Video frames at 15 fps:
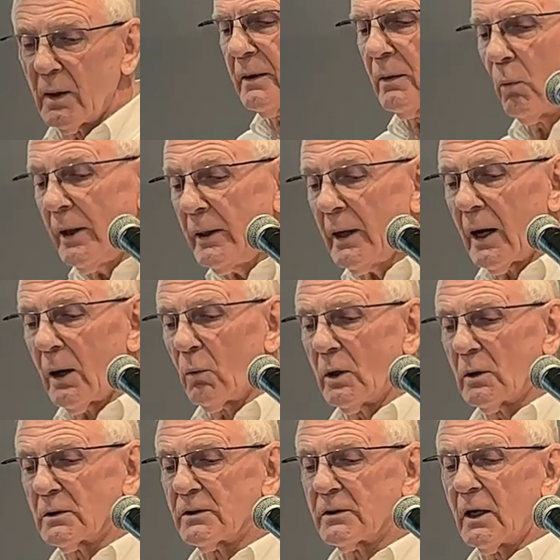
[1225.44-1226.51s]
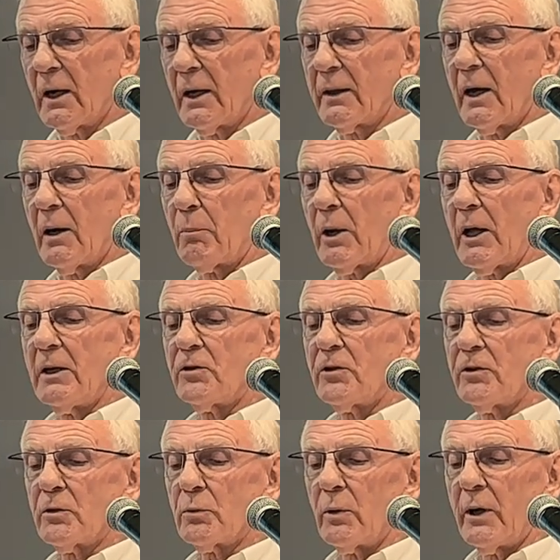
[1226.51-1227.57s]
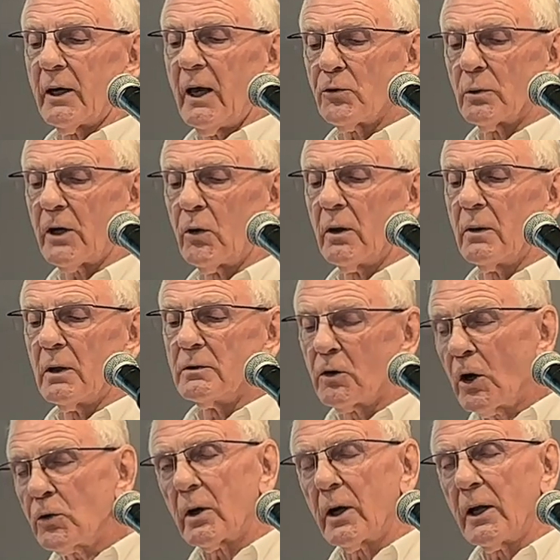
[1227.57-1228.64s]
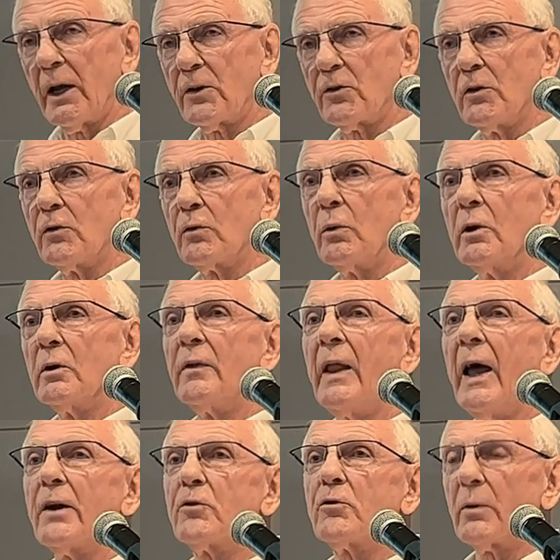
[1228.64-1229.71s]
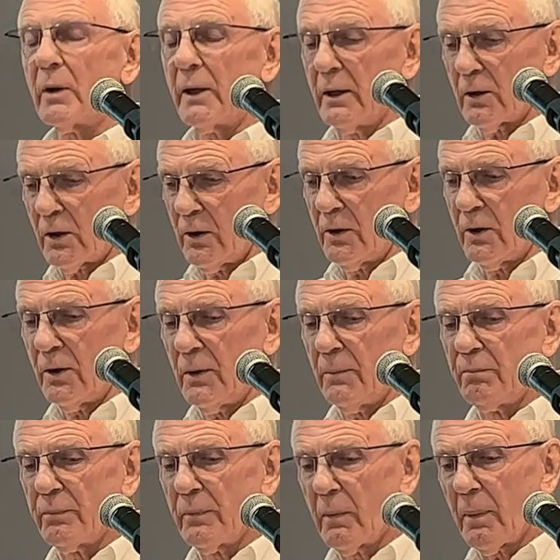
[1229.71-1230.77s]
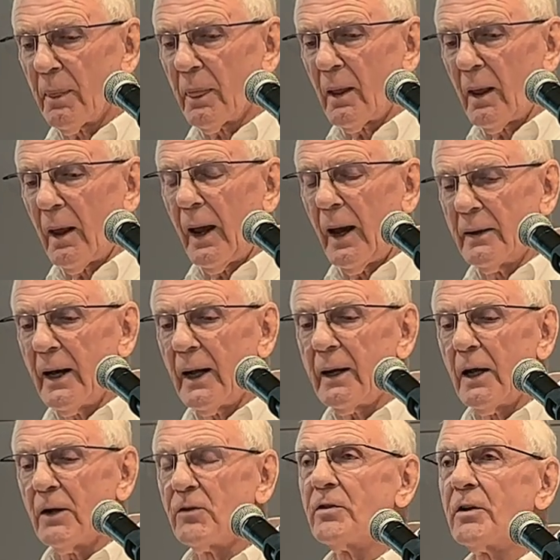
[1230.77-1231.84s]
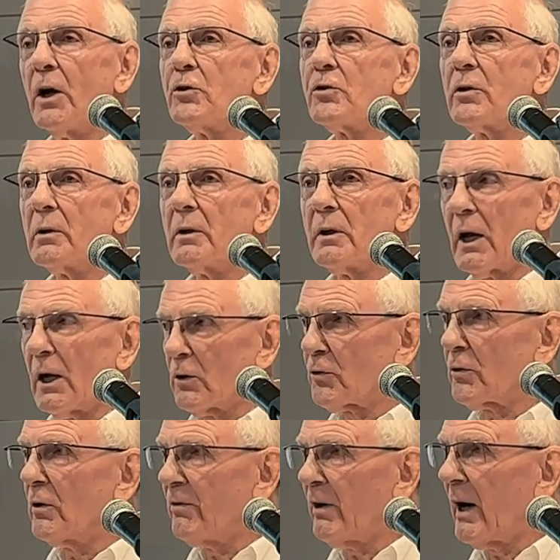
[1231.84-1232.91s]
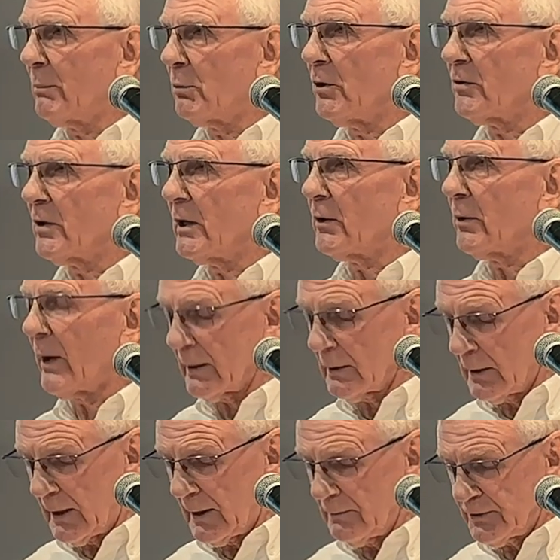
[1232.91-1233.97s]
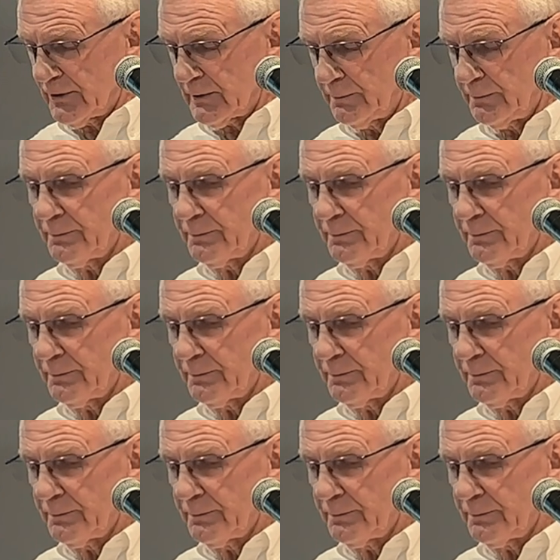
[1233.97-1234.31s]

When they are well designed, they are places where casual social connections will naturally occur. And that adds social and cultural vibrancy to our lives.